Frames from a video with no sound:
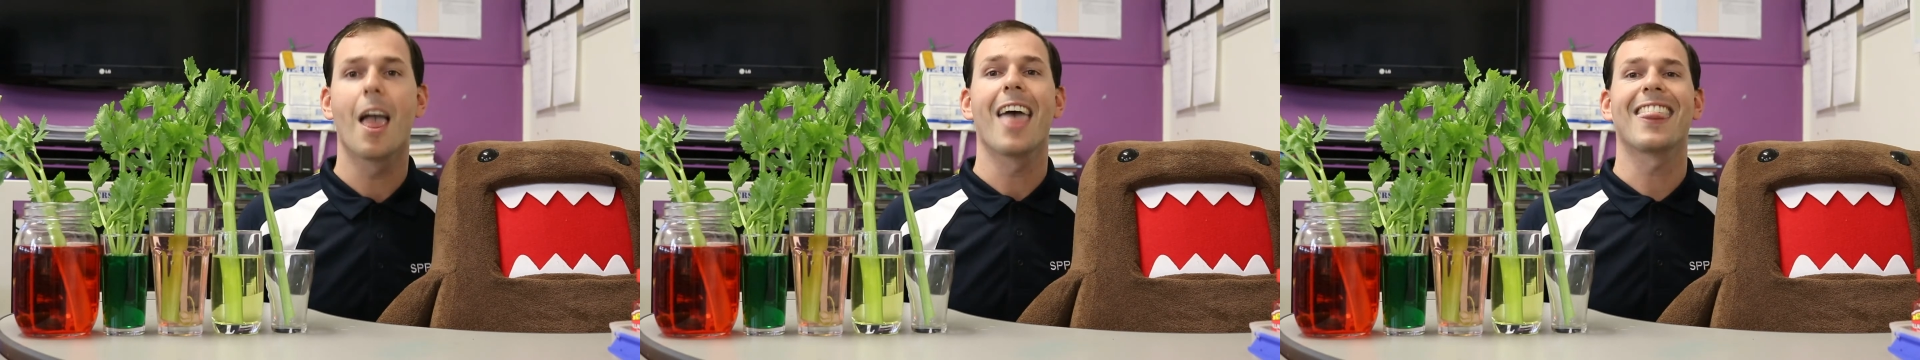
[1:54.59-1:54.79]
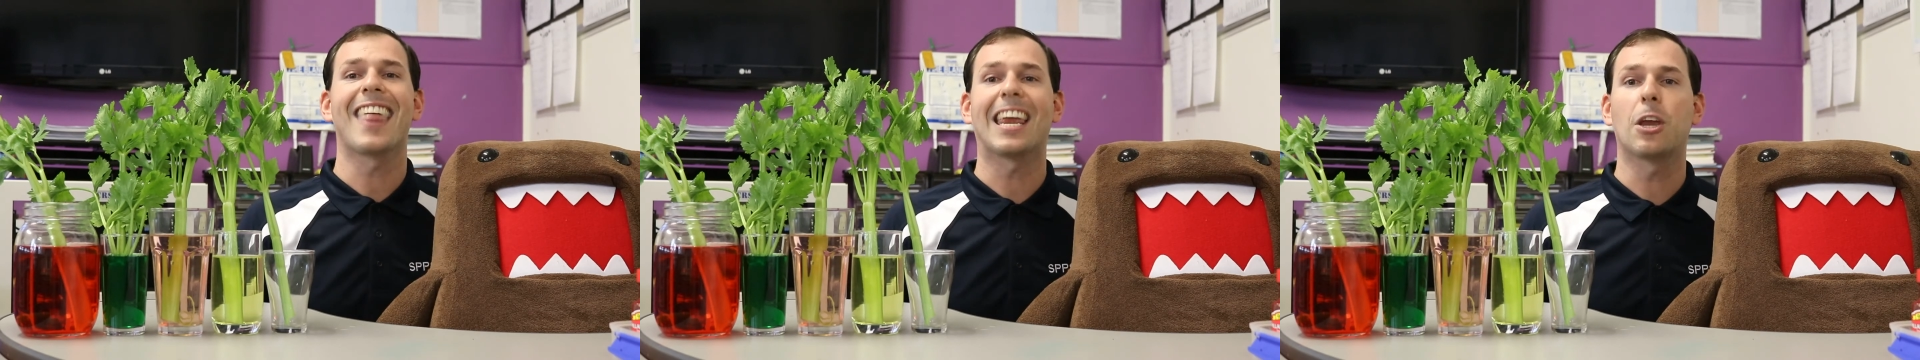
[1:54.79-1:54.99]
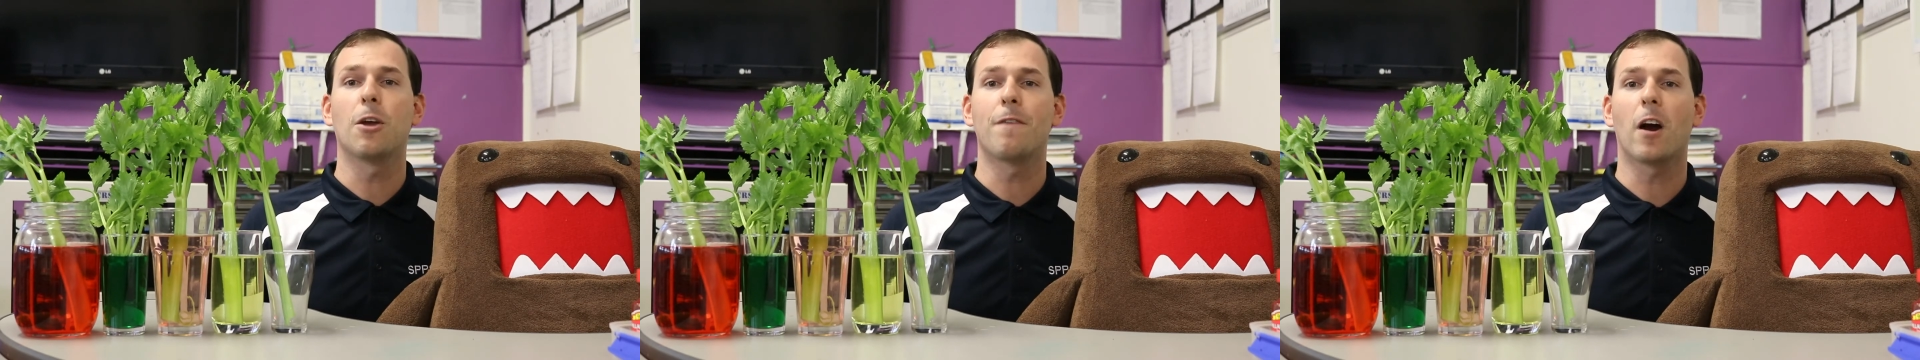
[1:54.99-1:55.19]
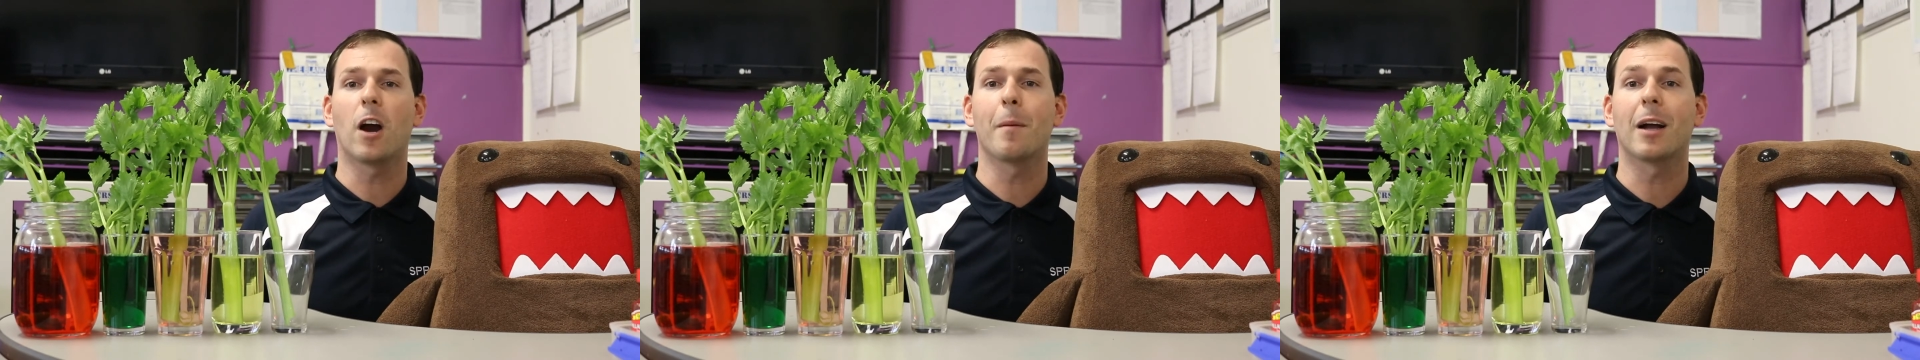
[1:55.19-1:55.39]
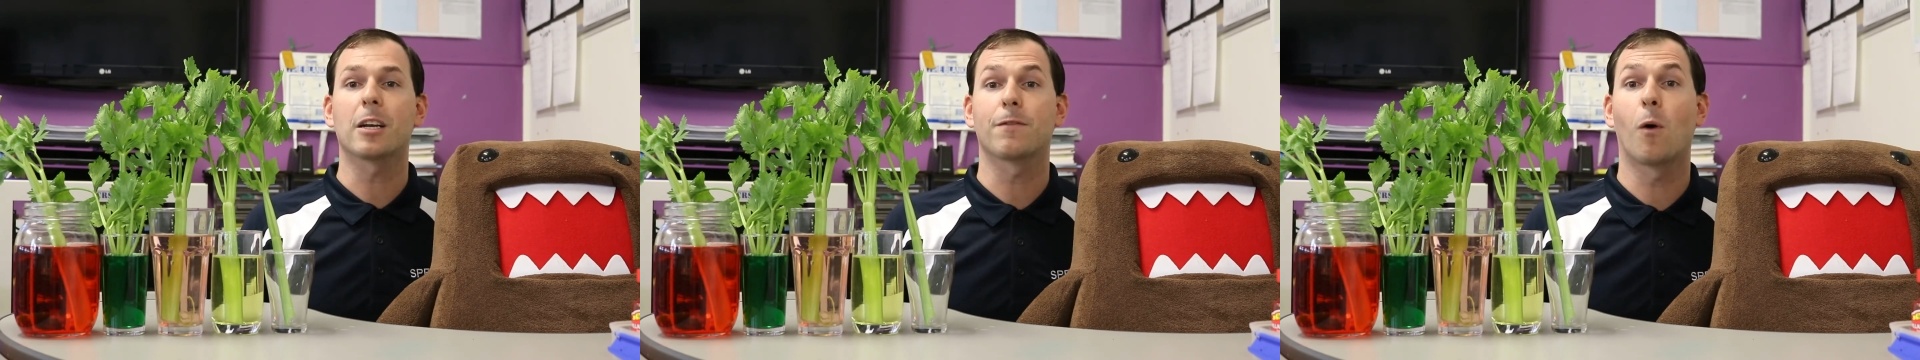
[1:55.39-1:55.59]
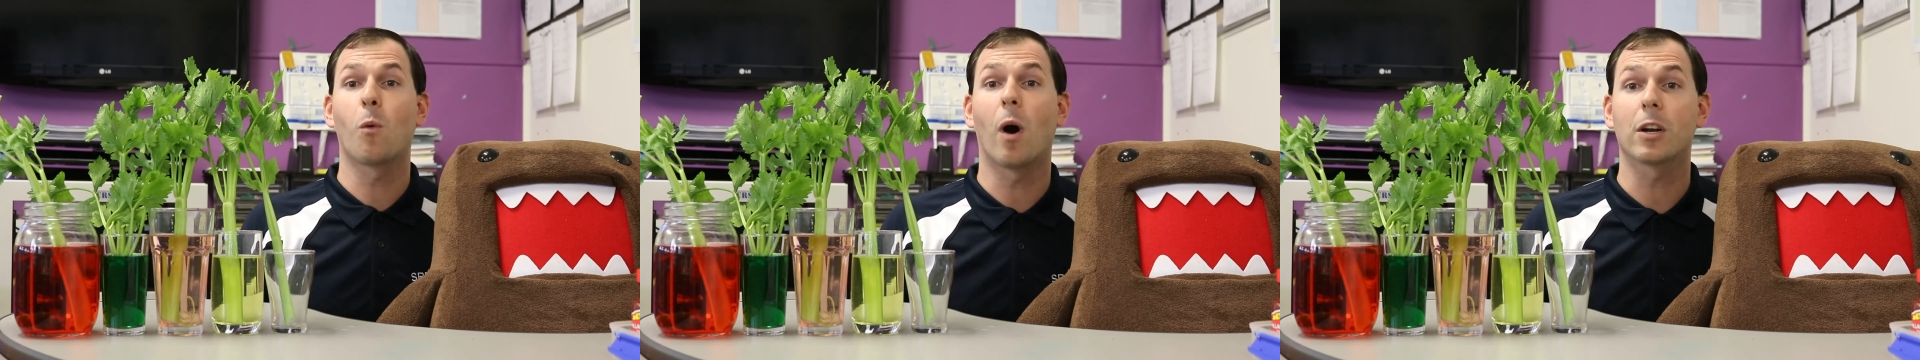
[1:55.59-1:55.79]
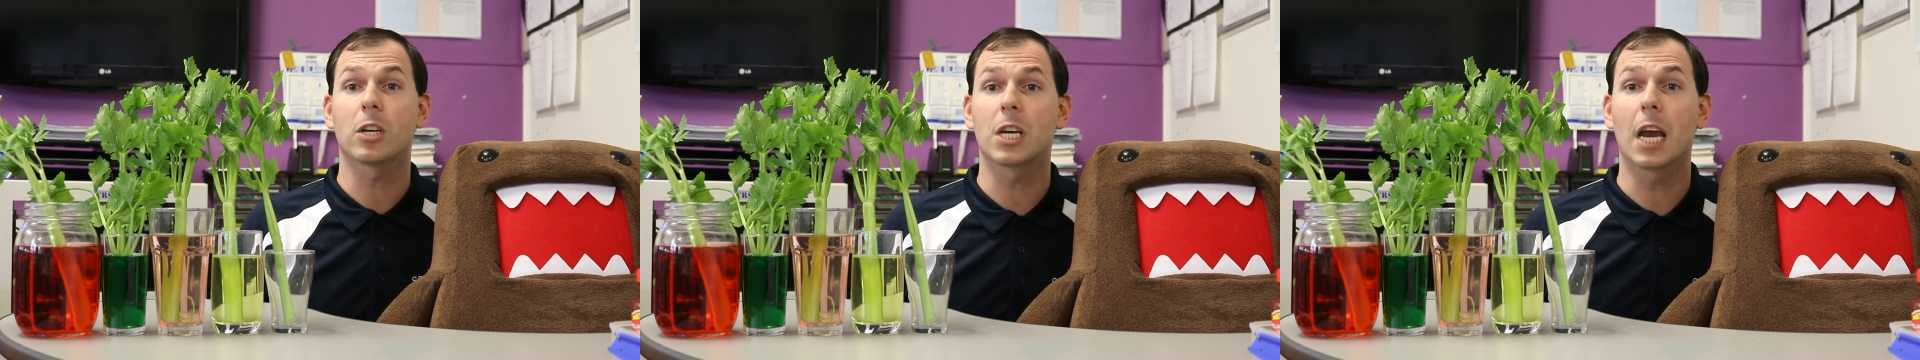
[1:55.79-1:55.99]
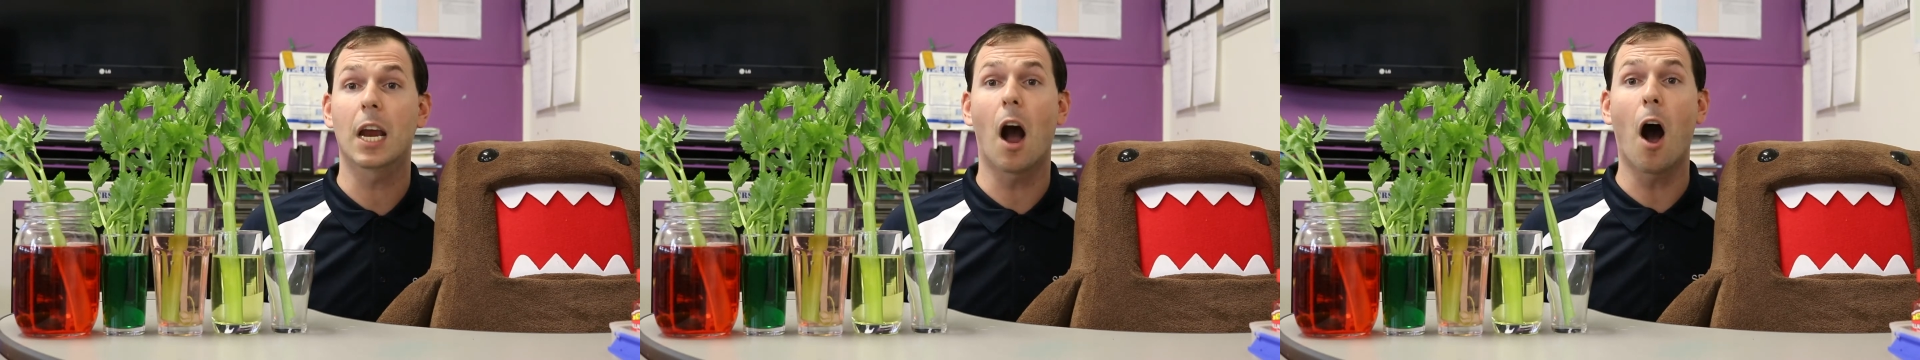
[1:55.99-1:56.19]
Thank you very much for watching.